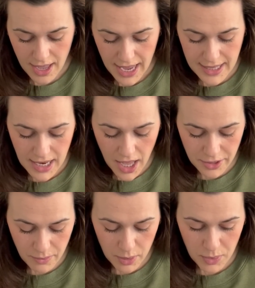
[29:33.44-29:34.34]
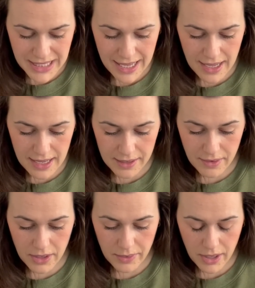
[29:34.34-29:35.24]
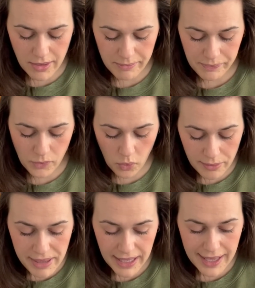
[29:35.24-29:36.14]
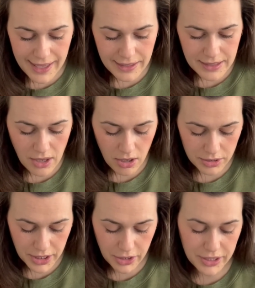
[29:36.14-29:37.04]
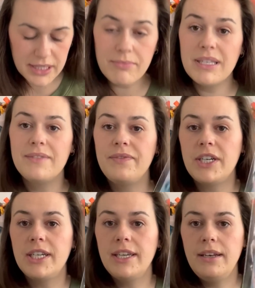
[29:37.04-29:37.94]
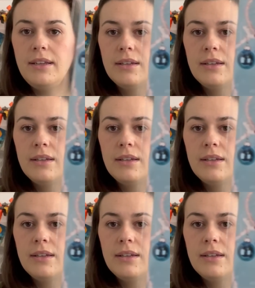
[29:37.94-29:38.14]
And the other one was a ornament kit called the Christmas Fawn.